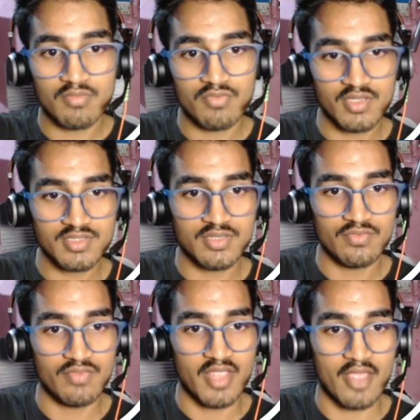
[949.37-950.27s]
first
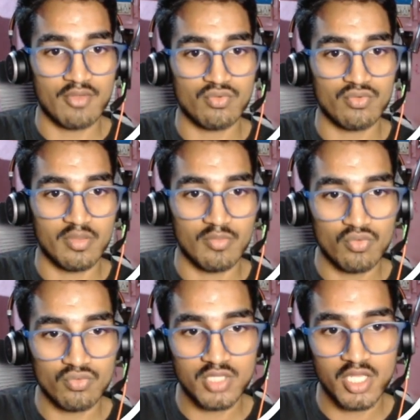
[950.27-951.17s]
we have to
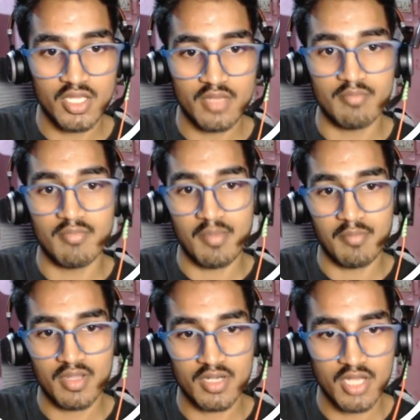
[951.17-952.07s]
remove the
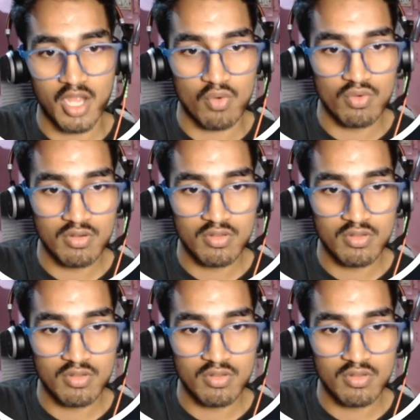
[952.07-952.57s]
member account,